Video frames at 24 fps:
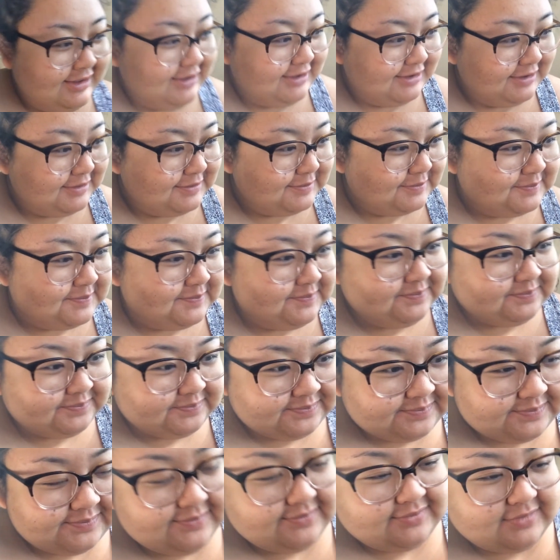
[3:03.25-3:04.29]
um,
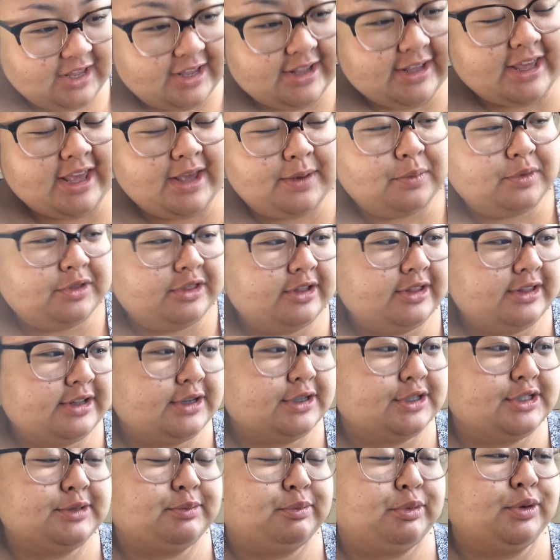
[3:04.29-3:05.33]
it came with a
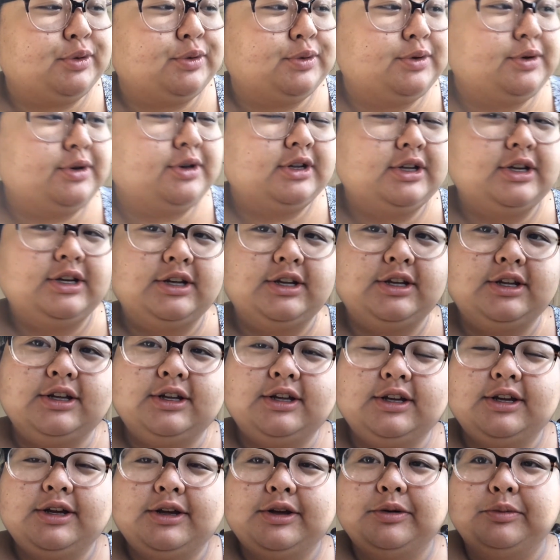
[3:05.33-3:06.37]
little spoon,
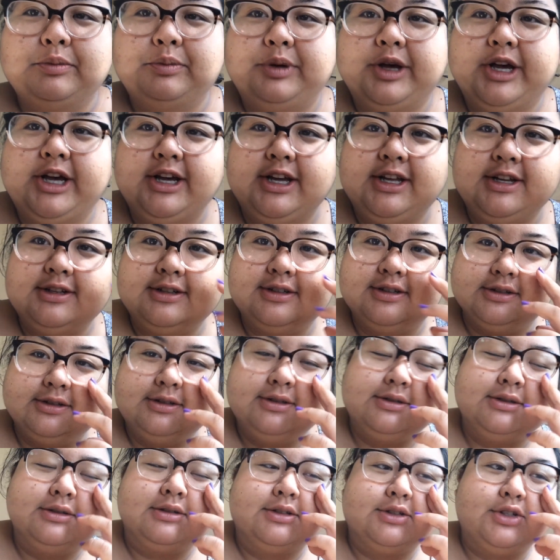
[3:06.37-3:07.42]
but
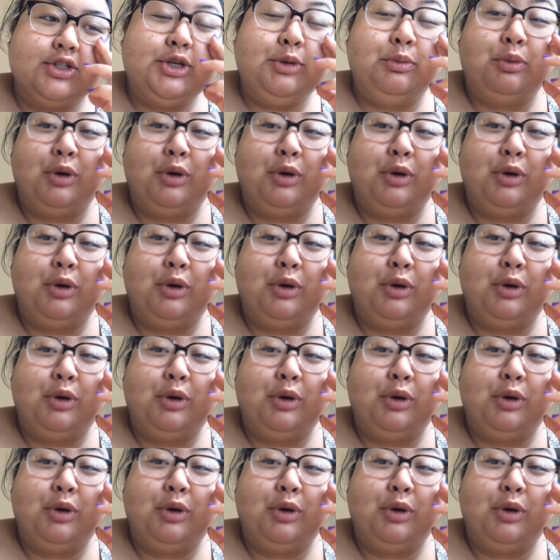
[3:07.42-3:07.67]
she